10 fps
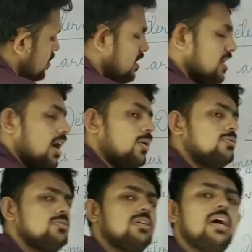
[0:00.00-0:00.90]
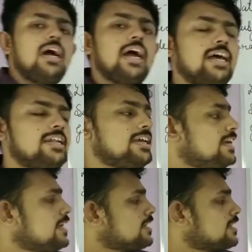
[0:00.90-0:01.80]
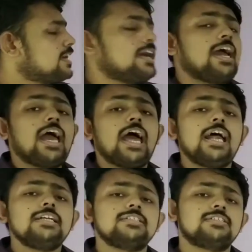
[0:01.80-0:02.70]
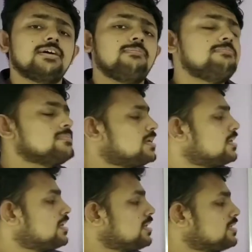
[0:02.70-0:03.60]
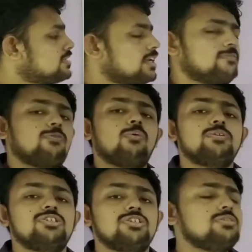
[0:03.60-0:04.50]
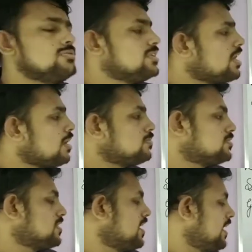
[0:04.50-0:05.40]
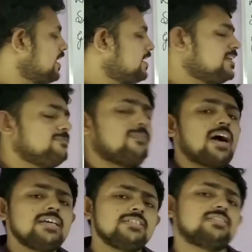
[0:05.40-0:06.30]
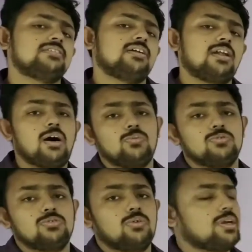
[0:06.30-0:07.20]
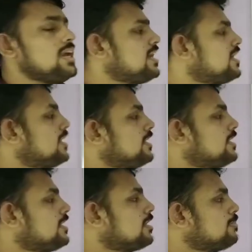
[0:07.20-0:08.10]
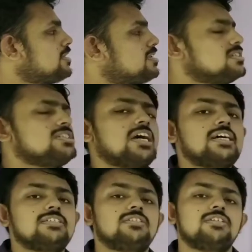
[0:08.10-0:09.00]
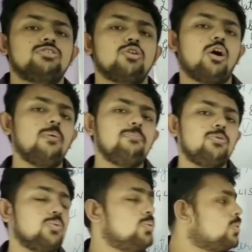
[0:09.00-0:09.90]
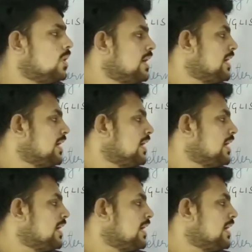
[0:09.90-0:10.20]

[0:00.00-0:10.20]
the nouns and it adds some information to the nouns. It defines the nouns. Okay, determiners has the job to